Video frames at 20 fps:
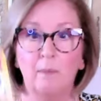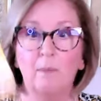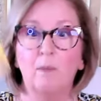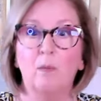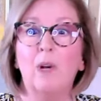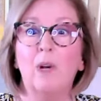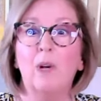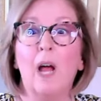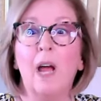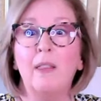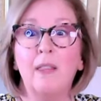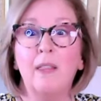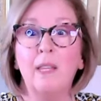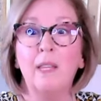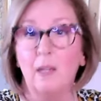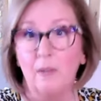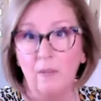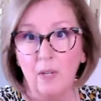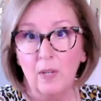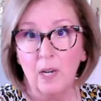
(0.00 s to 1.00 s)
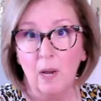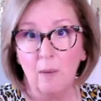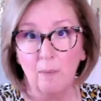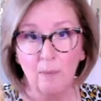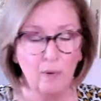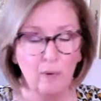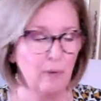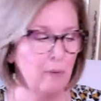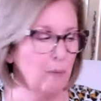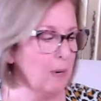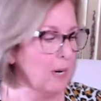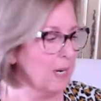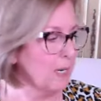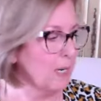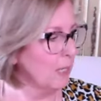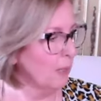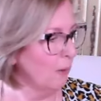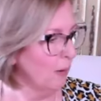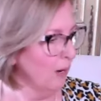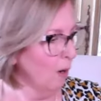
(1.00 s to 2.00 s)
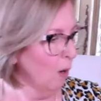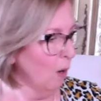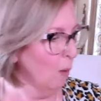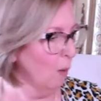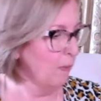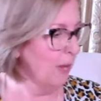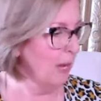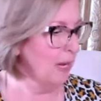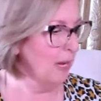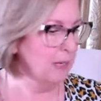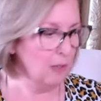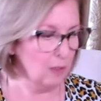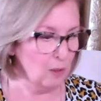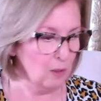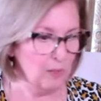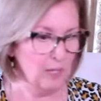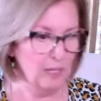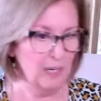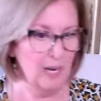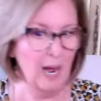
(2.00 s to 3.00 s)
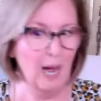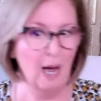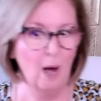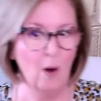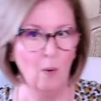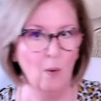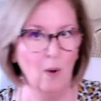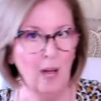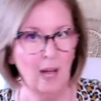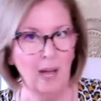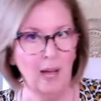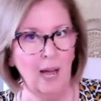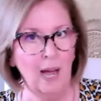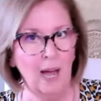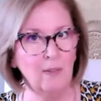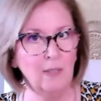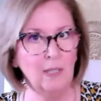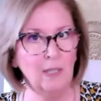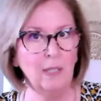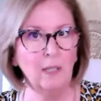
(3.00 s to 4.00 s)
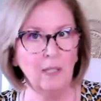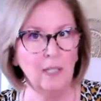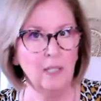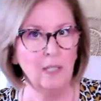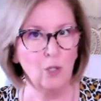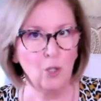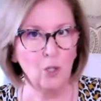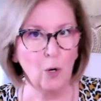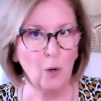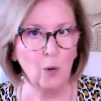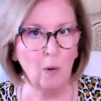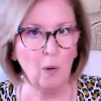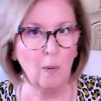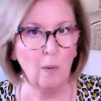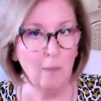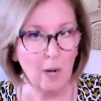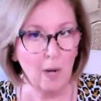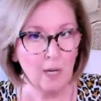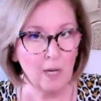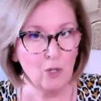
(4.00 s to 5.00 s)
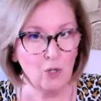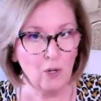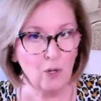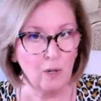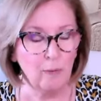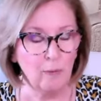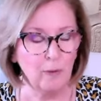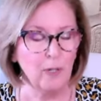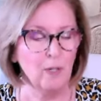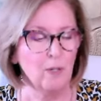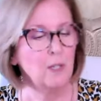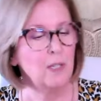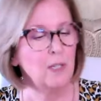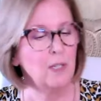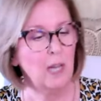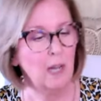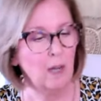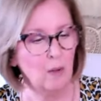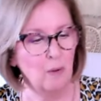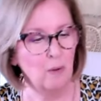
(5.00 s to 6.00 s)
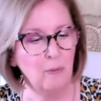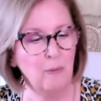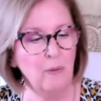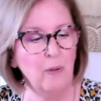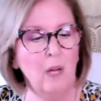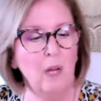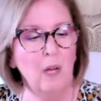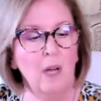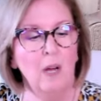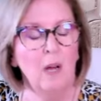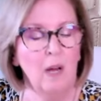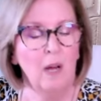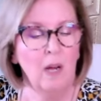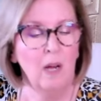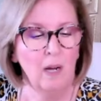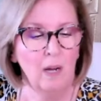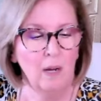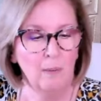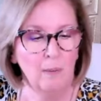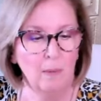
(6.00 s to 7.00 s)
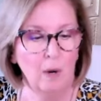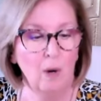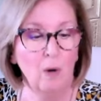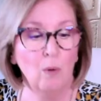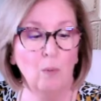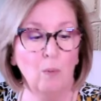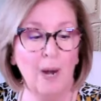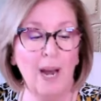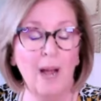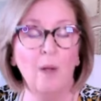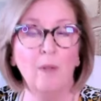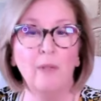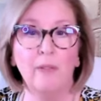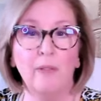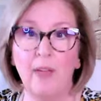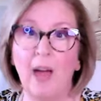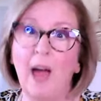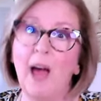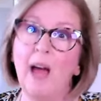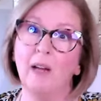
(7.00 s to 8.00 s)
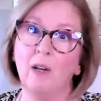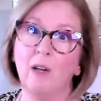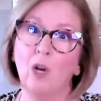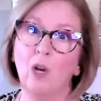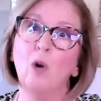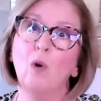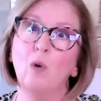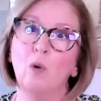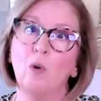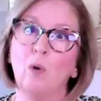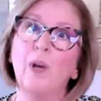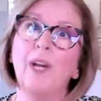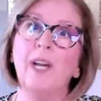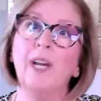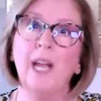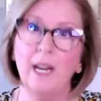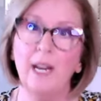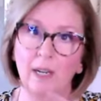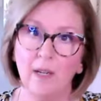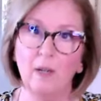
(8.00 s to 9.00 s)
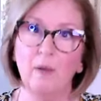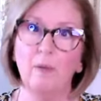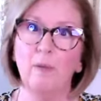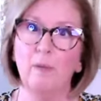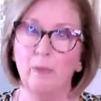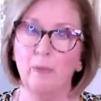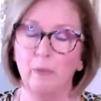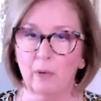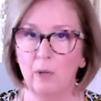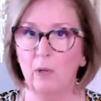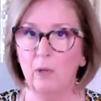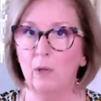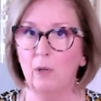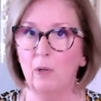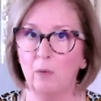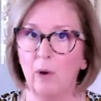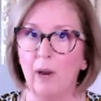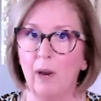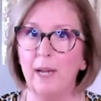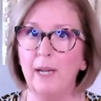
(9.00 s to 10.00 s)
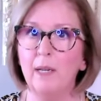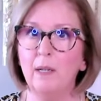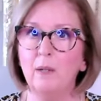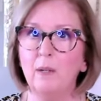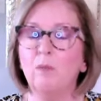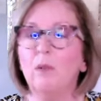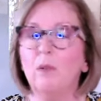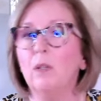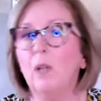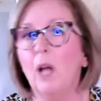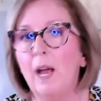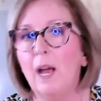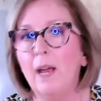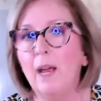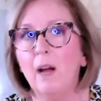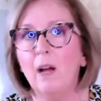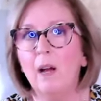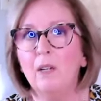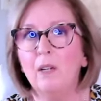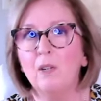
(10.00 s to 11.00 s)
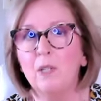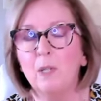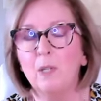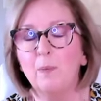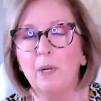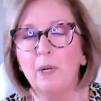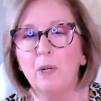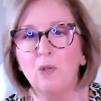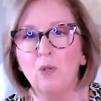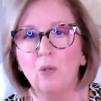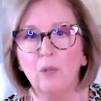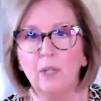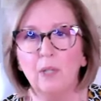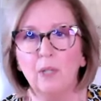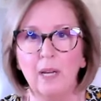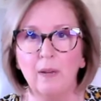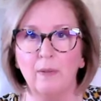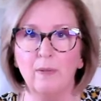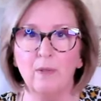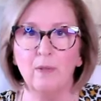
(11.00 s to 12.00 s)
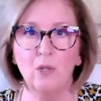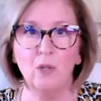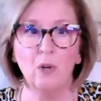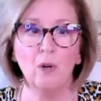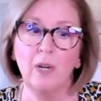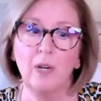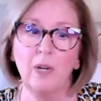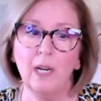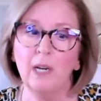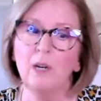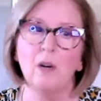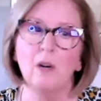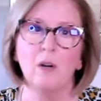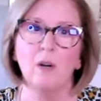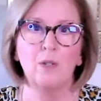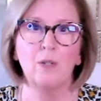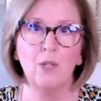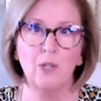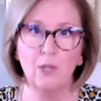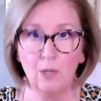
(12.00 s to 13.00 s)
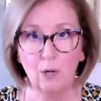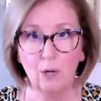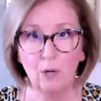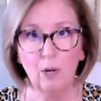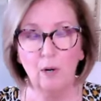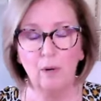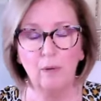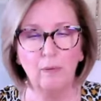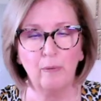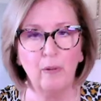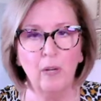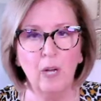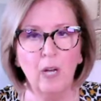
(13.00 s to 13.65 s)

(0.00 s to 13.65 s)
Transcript: when I think of the number three. So I hope that you can now have a little internal mantra for yourself um, around that co creative, right? Relying on your spiritual gifts. You're here to serve.